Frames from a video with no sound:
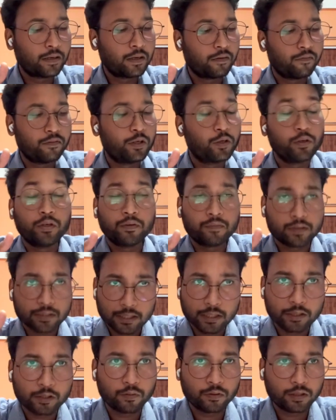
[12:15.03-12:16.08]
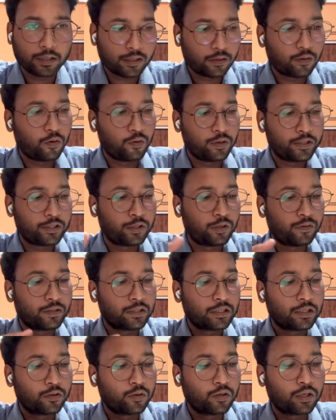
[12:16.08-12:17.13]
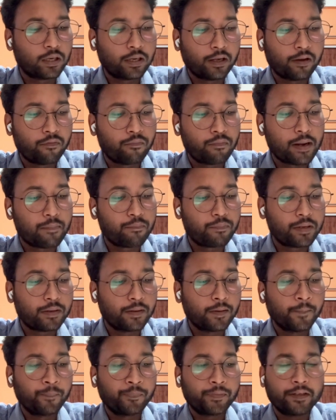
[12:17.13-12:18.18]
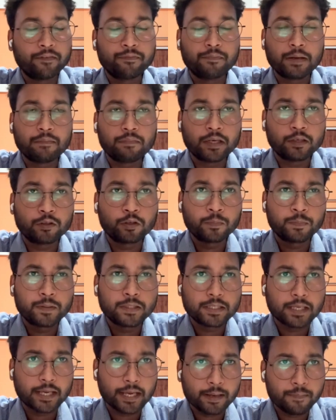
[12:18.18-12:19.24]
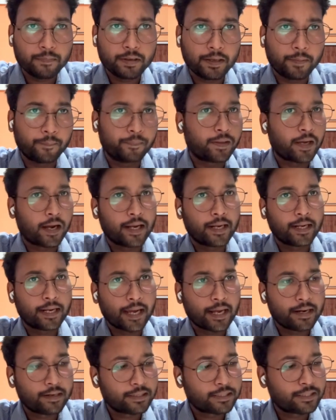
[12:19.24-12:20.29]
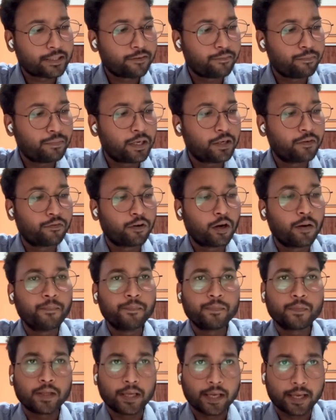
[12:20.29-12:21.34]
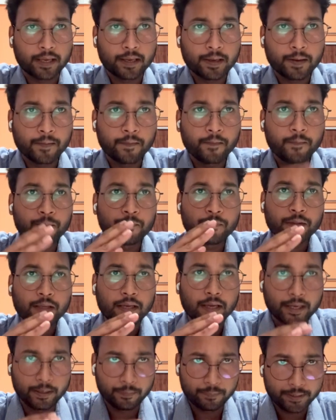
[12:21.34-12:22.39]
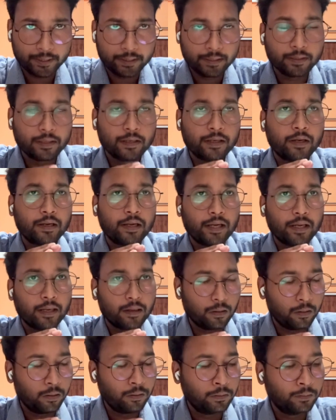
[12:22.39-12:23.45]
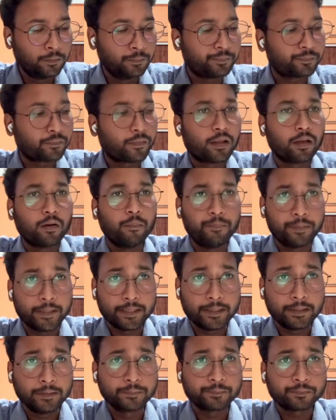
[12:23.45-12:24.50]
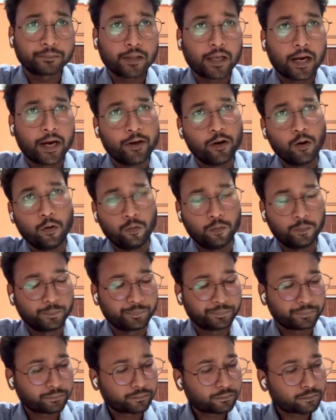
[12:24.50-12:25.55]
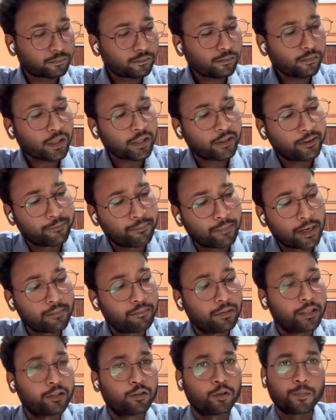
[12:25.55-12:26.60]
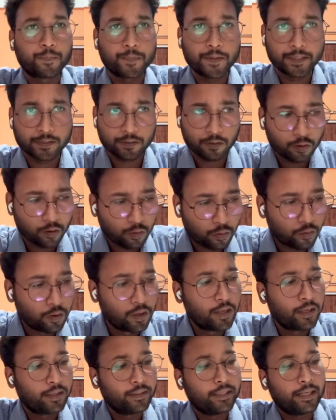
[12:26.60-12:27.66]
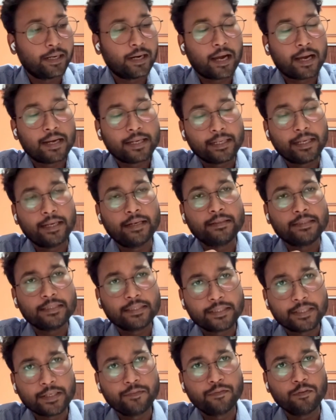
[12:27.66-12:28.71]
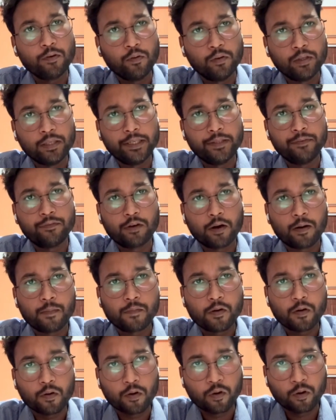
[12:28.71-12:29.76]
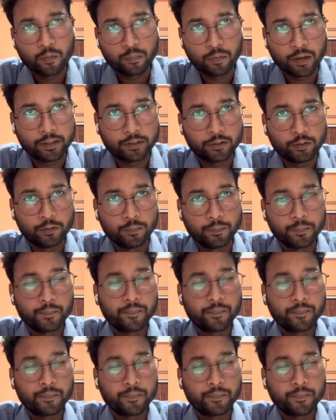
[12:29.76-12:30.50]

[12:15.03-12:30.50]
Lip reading: We universal donor. O is universal donor. If my blood group is AB, I can receive blood from A, AB, B, and O. If my blood group is O, then I can receive only from O blood group